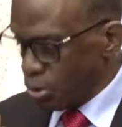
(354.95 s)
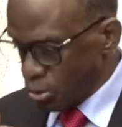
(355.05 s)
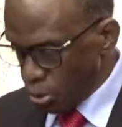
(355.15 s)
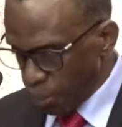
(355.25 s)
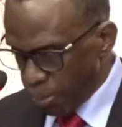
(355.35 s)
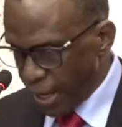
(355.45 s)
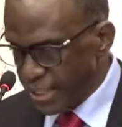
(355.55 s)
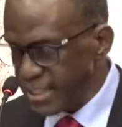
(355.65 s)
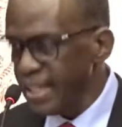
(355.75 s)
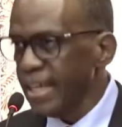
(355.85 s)
took
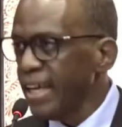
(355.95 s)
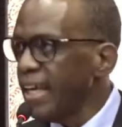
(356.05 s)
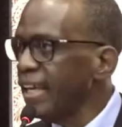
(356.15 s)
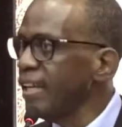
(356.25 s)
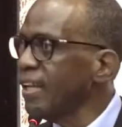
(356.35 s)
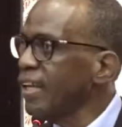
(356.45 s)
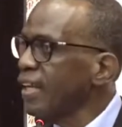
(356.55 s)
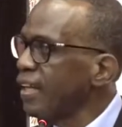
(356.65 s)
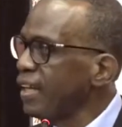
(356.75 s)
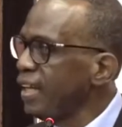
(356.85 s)
part in
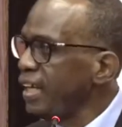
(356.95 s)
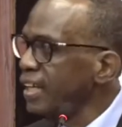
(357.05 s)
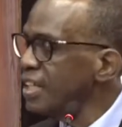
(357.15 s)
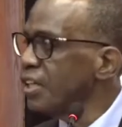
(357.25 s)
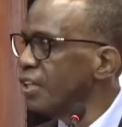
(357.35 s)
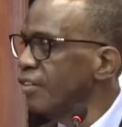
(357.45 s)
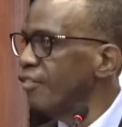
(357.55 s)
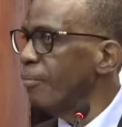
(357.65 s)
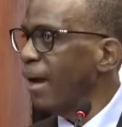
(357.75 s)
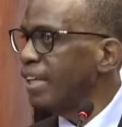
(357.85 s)
the
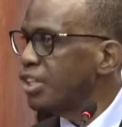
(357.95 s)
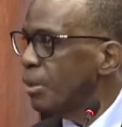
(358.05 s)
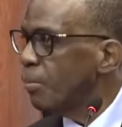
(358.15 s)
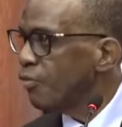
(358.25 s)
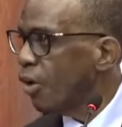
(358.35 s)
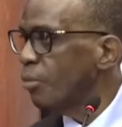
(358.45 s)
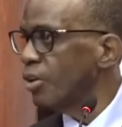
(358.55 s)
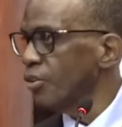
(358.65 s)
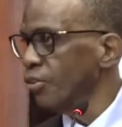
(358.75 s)
initiative by the Chamber of Commerce.